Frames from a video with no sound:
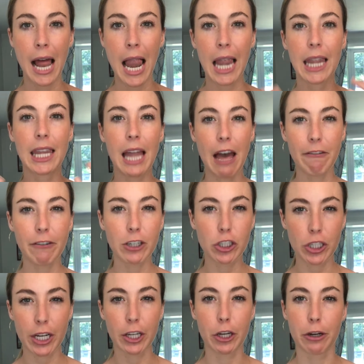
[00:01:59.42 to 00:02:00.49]

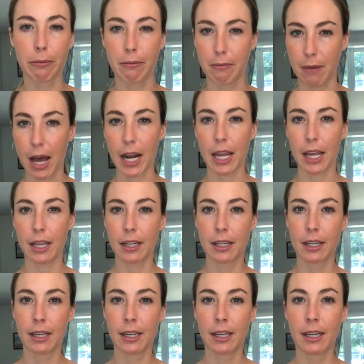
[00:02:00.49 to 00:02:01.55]
leveraging your money.
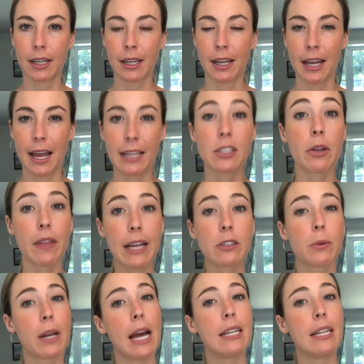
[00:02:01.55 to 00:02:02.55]
And so that's what I